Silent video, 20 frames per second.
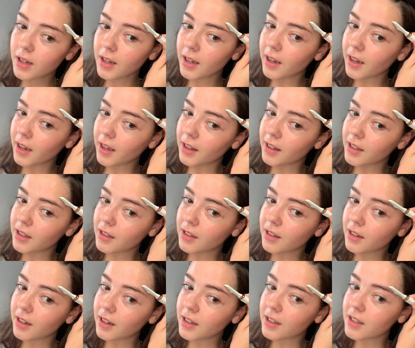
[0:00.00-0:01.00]
And this
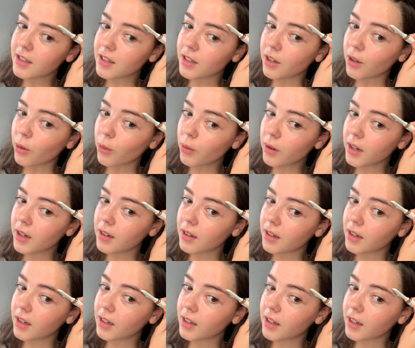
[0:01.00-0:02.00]
is so
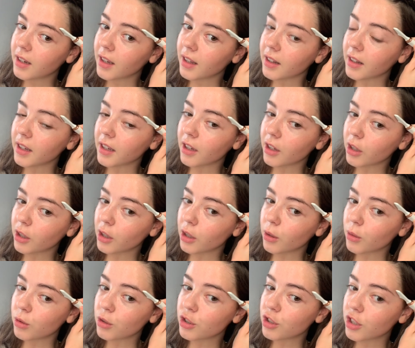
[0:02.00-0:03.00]
easy to get like a
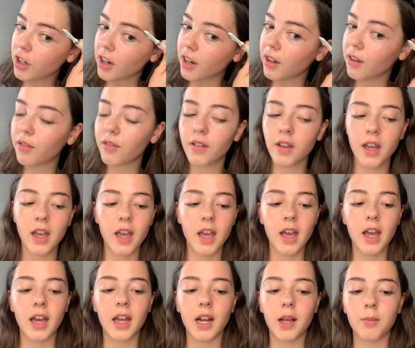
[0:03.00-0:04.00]
close shave.
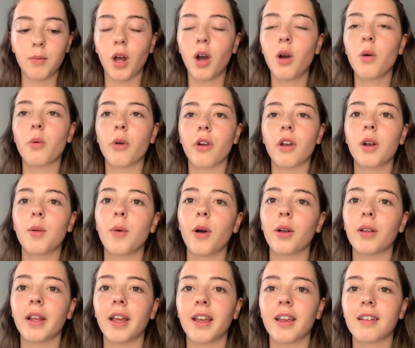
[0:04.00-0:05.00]
And I'm not worried about
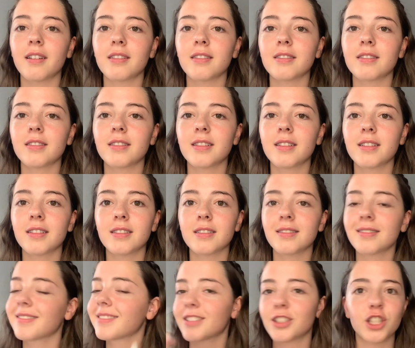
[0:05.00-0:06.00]
like
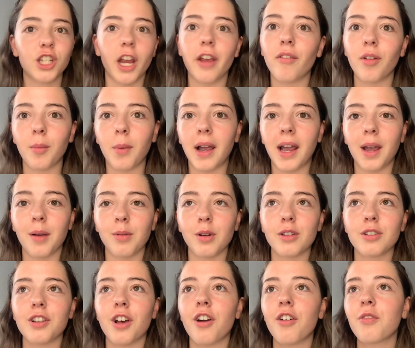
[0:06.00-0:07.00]
shaving my eyebrows
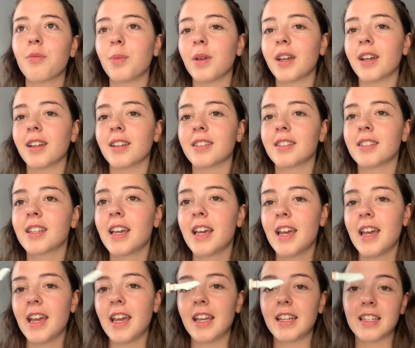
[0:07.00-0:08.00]
off because
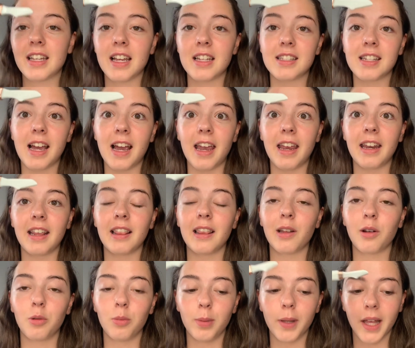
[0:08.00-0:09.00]
it's a tiny
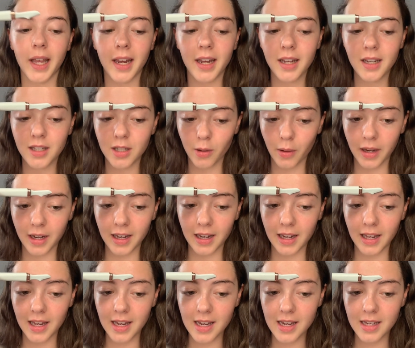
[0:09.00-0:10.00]
little blade. So I can
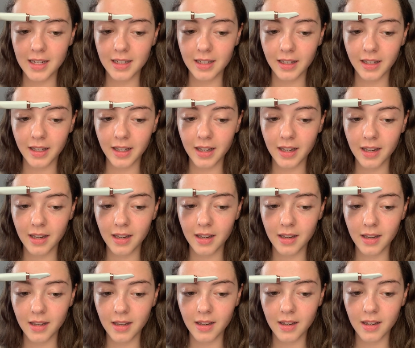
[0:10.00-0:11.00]
easily
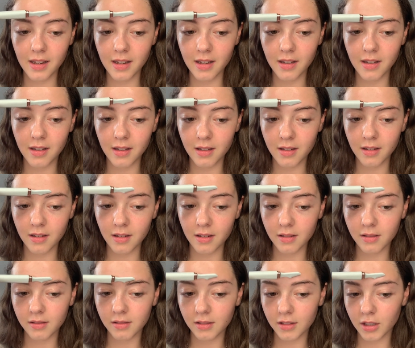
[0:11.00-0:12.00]

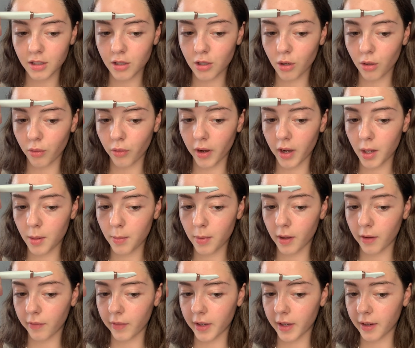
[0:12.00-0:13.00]
just go right
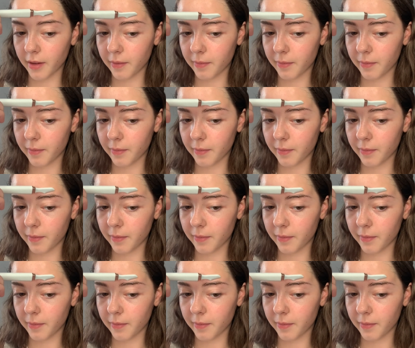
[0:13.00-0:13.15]
above it.